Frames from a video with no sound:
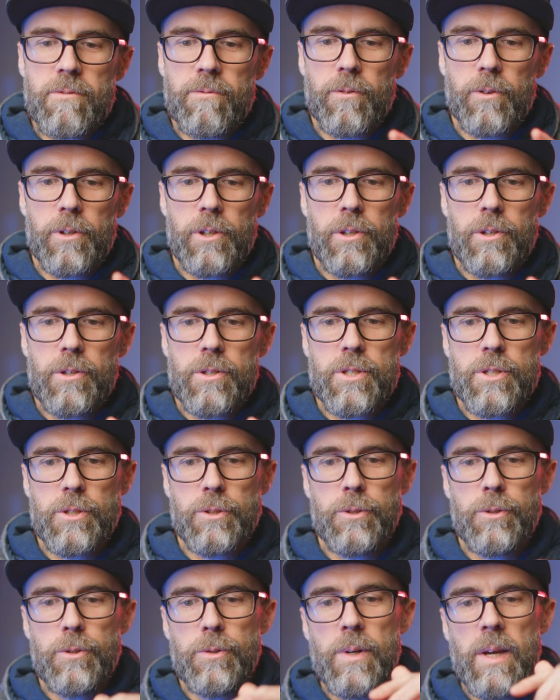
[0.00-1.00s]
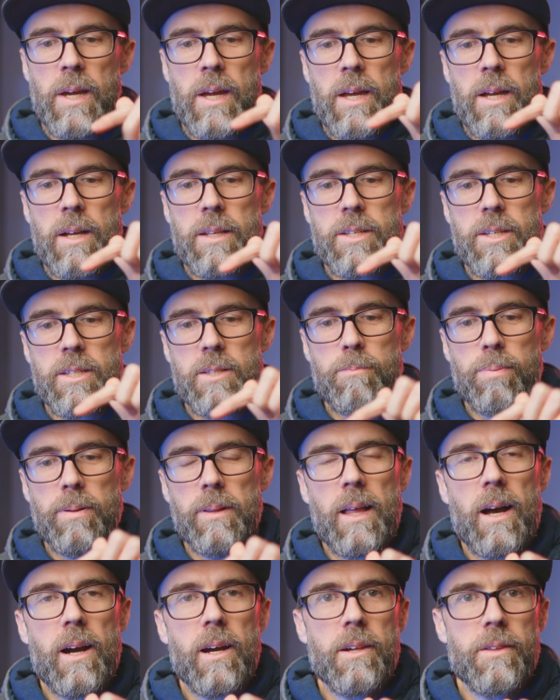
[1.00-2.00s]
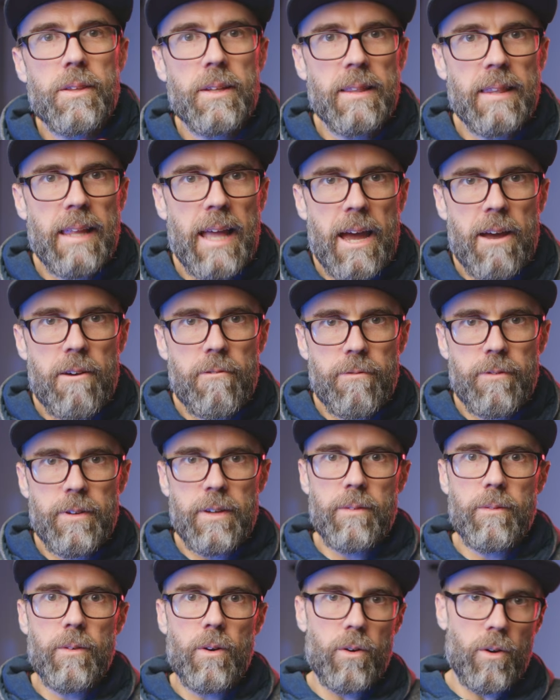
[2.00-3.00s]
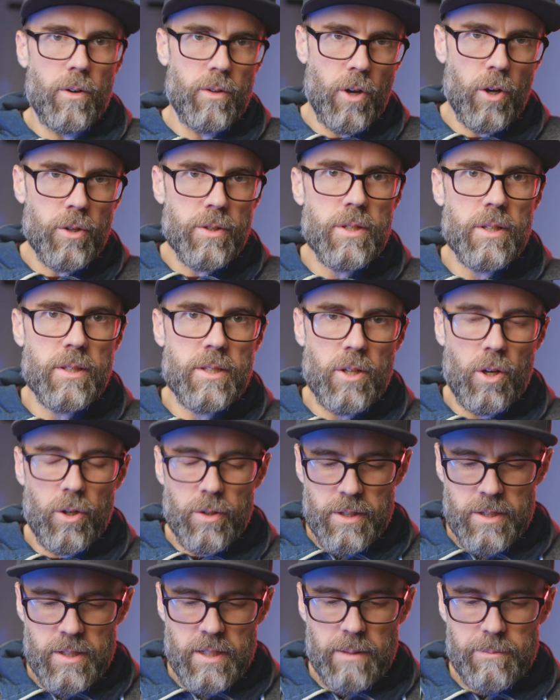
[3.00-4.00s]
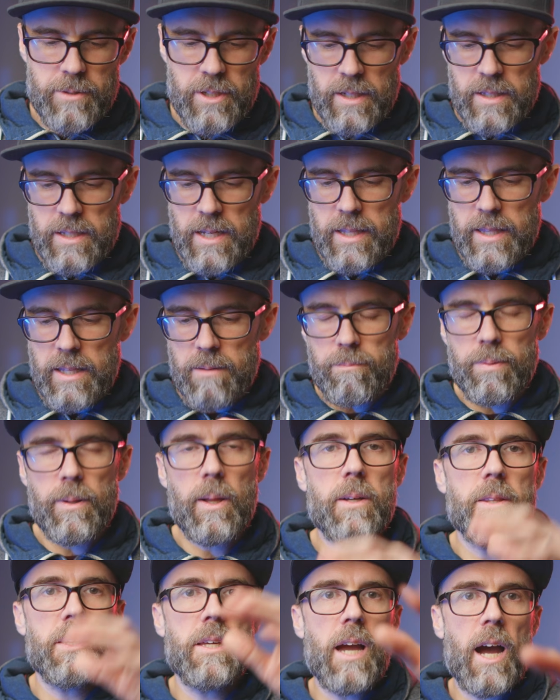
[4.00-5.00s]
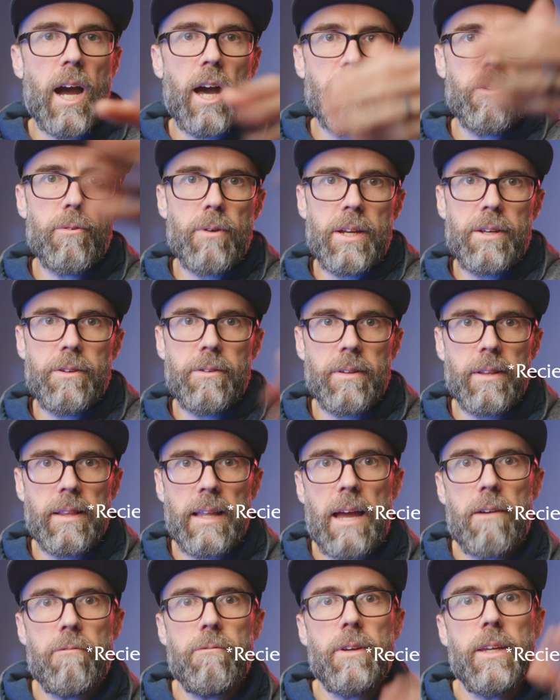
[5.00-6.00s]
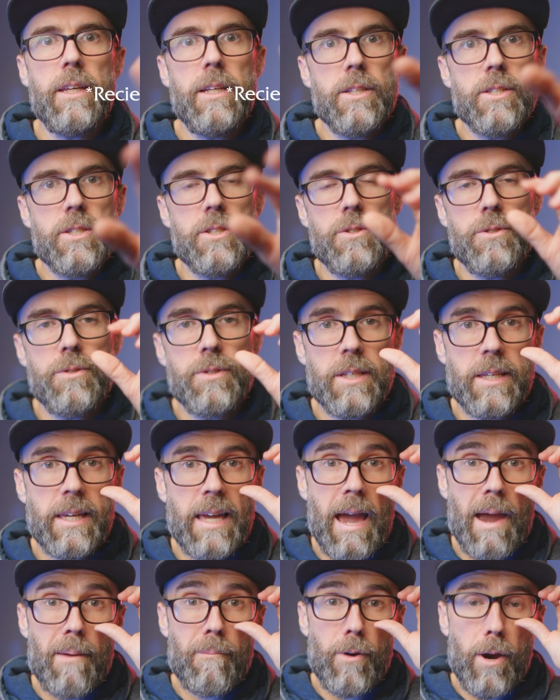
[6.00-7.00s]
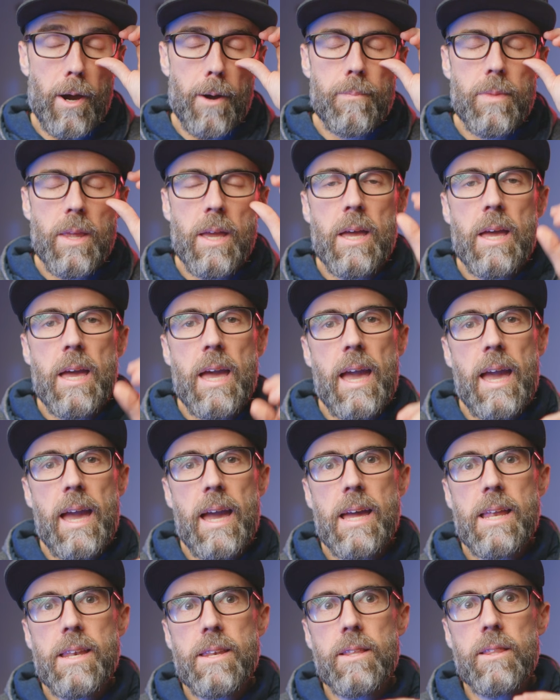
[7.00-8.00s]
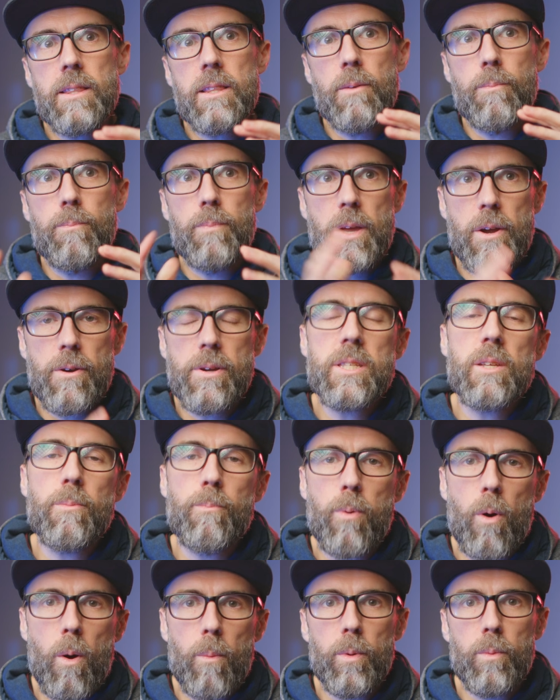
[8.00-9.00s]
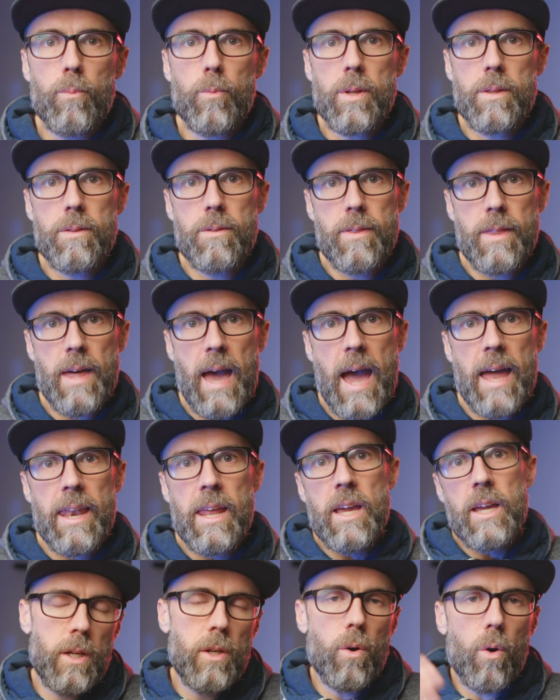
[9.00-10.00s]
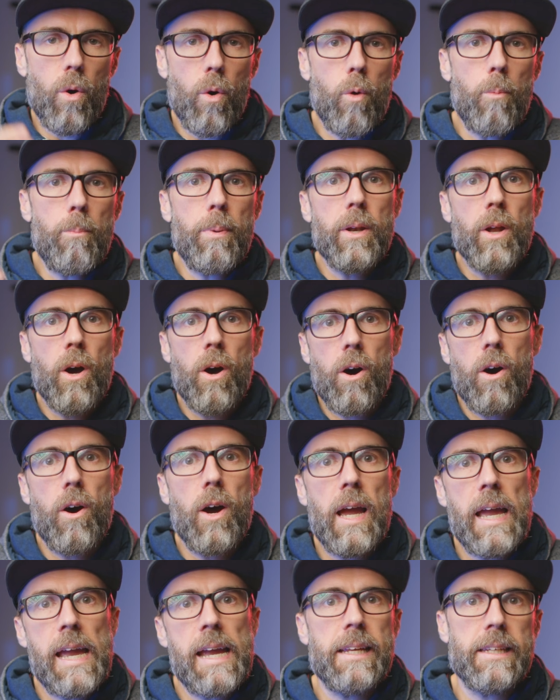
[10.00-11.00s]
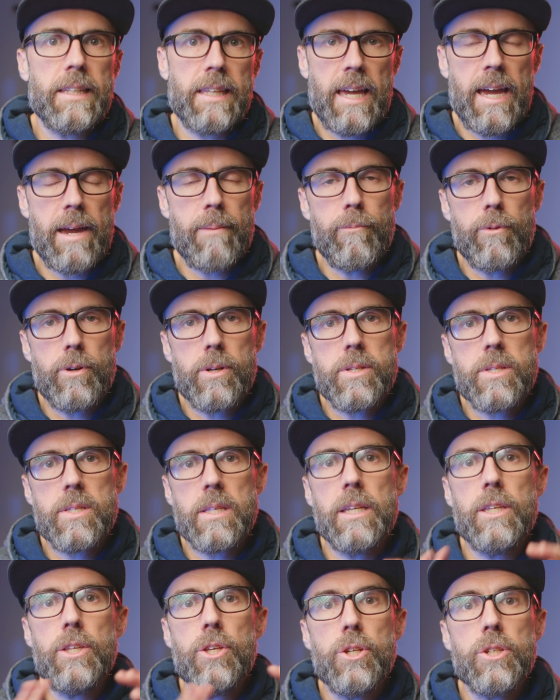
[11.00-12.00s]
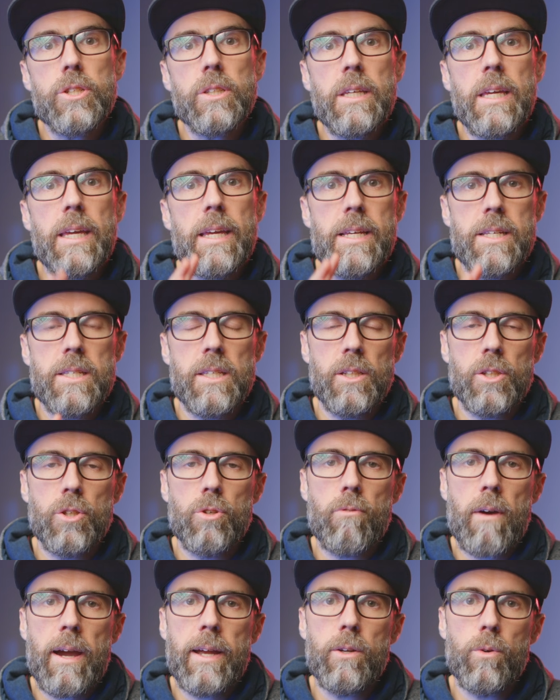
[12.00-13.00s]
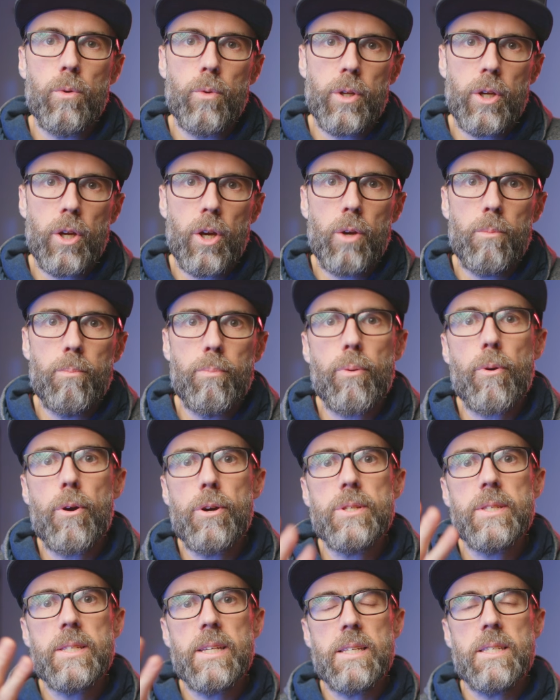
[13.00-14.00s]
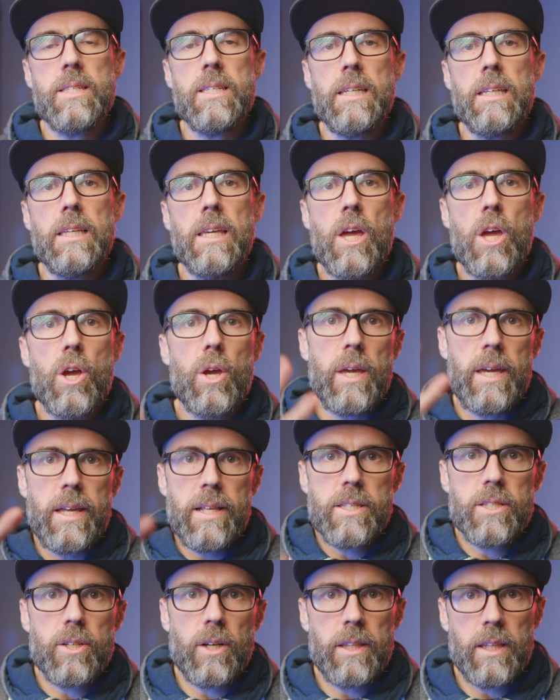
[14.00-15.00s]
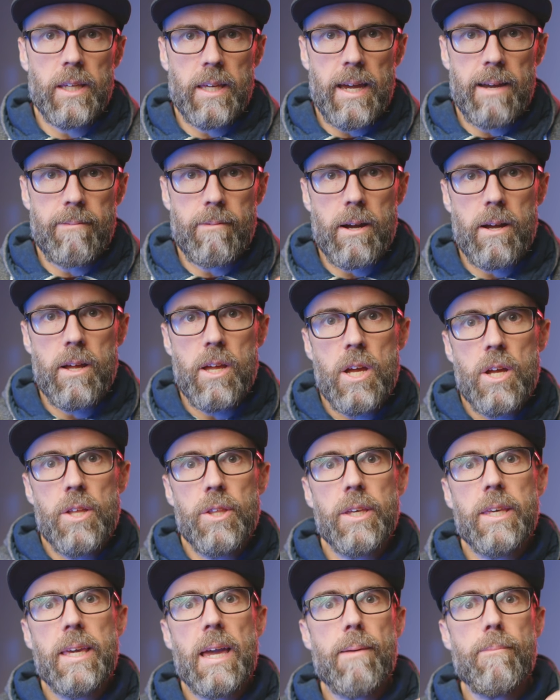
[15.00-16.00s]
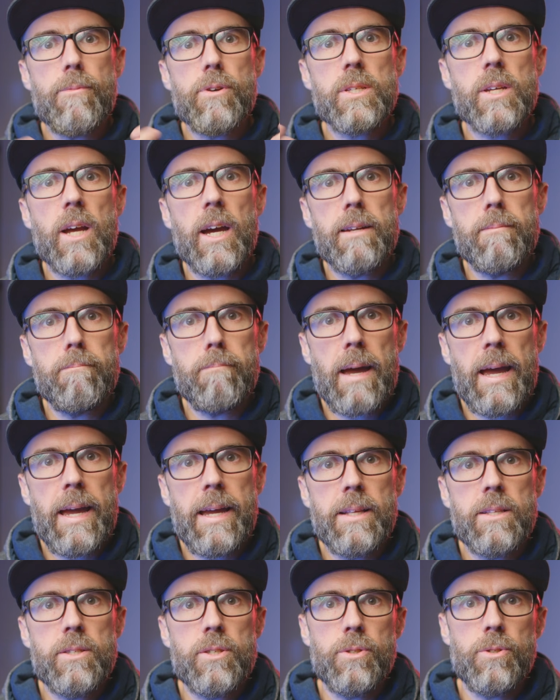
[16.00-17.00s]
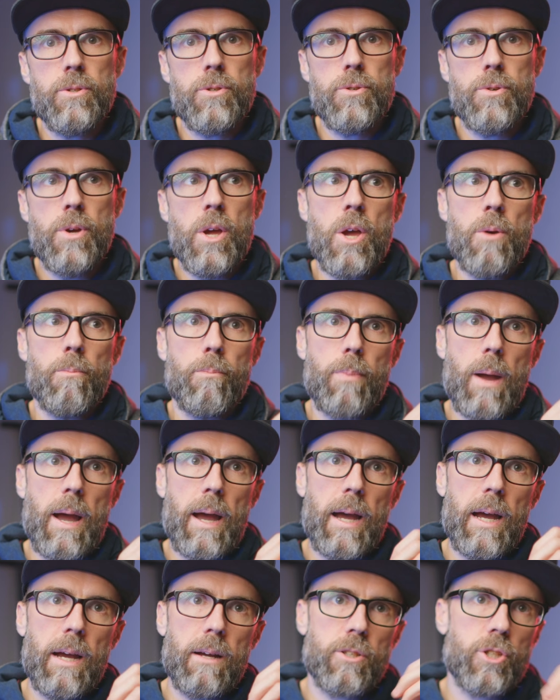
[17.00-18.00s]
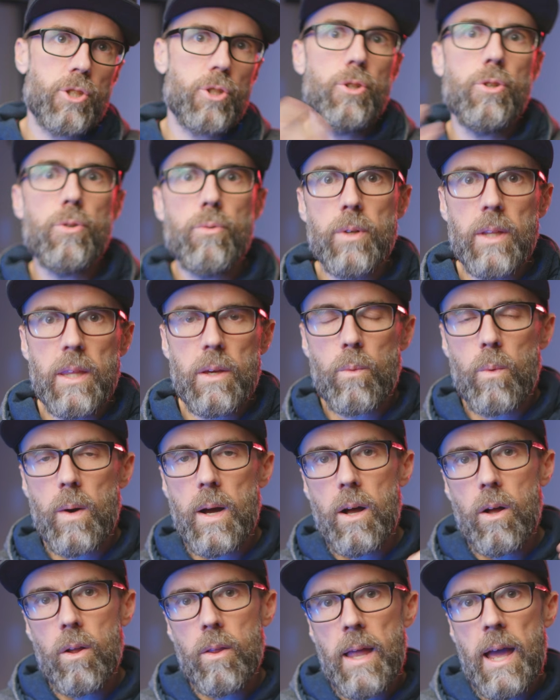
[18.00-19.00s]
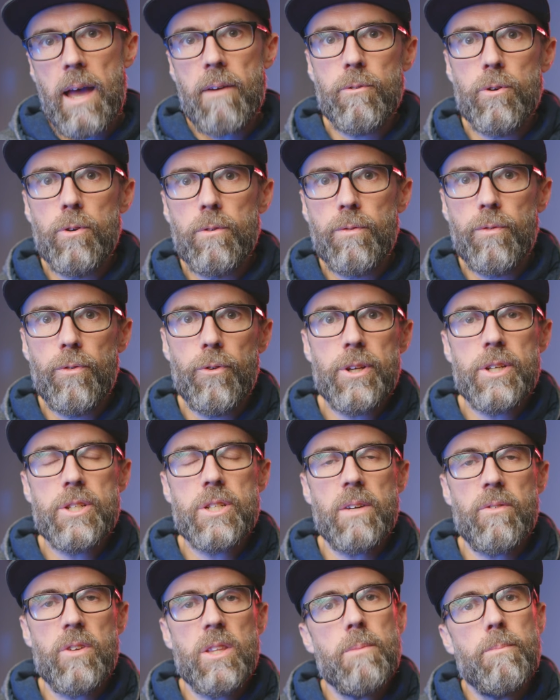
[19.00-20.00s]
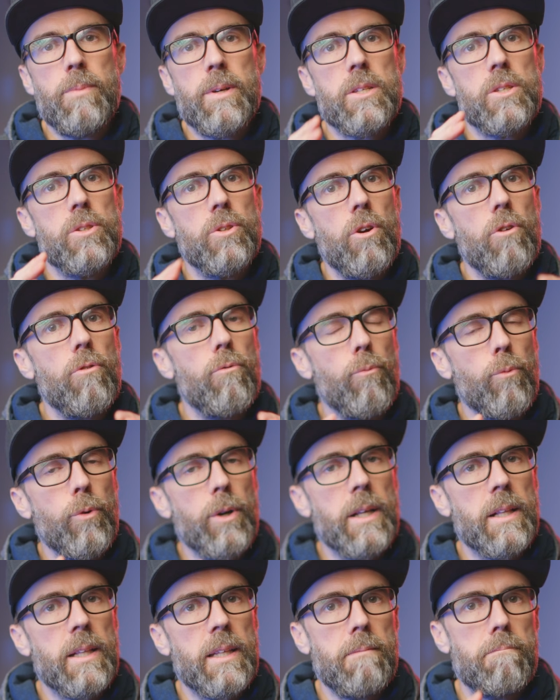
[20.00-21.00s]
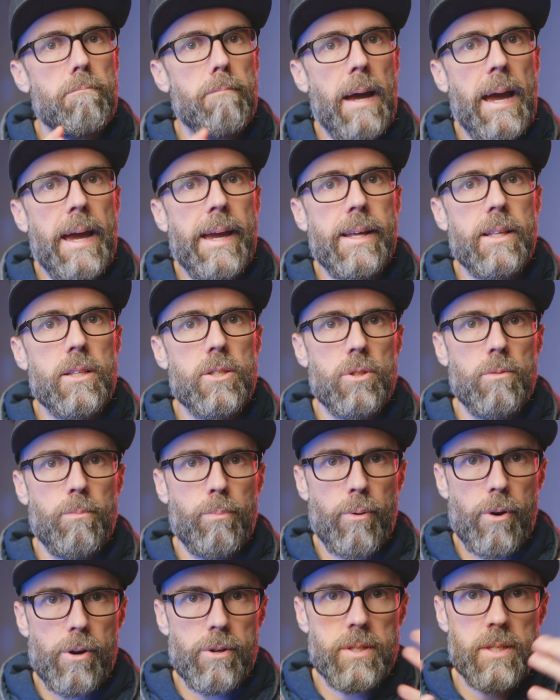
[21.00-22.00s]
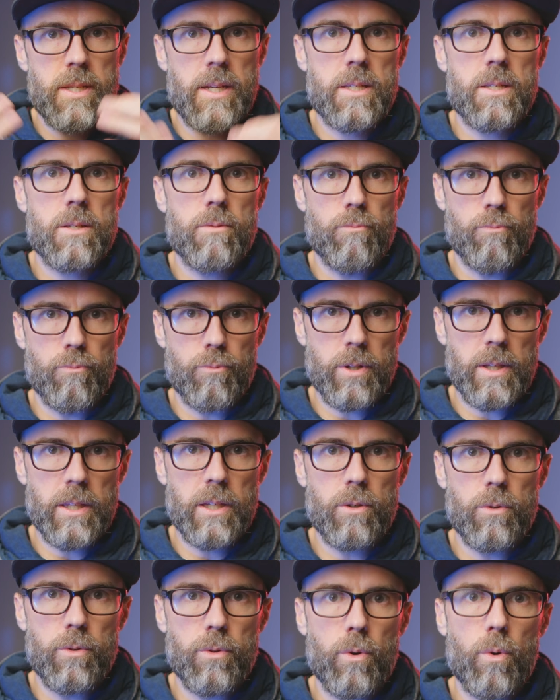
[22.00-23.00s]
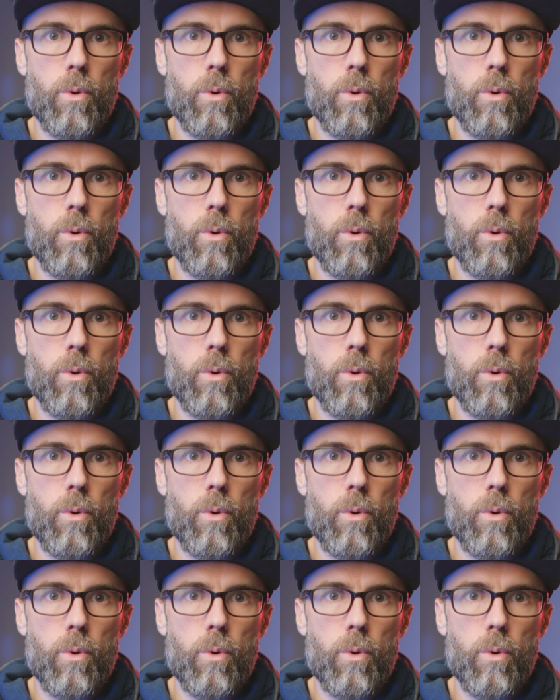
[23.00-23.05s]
for you to just plug the lav on the subject and then plug the other end of the lav into the camera. And there is a problem with that. In all but high-end cameras, there usually isn't great audio processing inside the camera. The camera is kind of made to shoot really well, have good footage and everything, but it's not really made to process really good